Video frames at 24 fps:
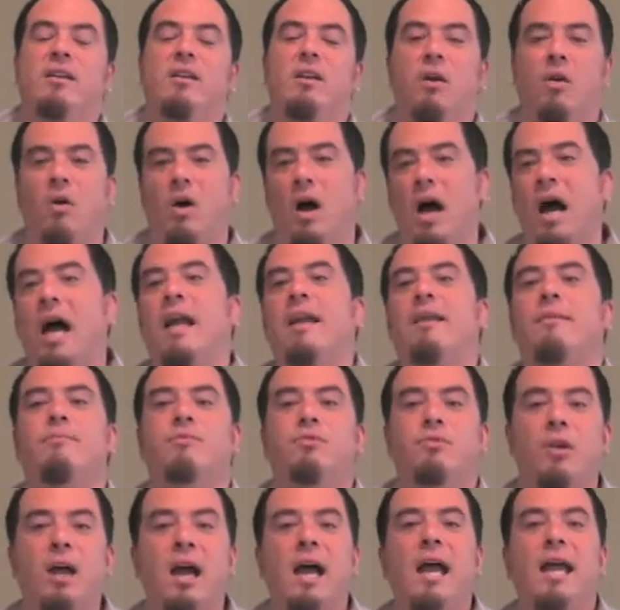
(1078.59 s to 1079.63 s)
I am
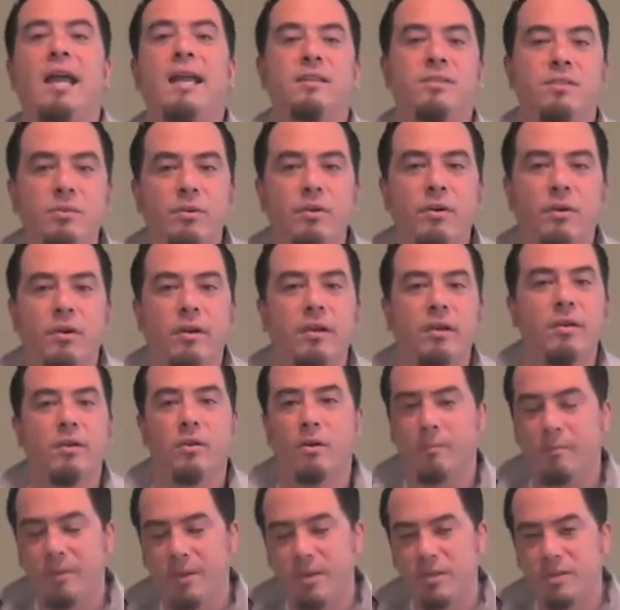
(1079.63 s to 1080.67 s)
trying to annoy you
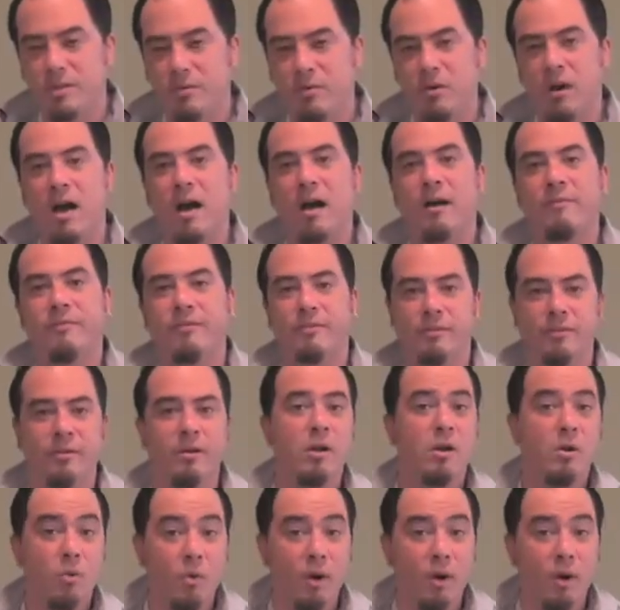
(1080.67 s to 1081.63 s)
or piss you off or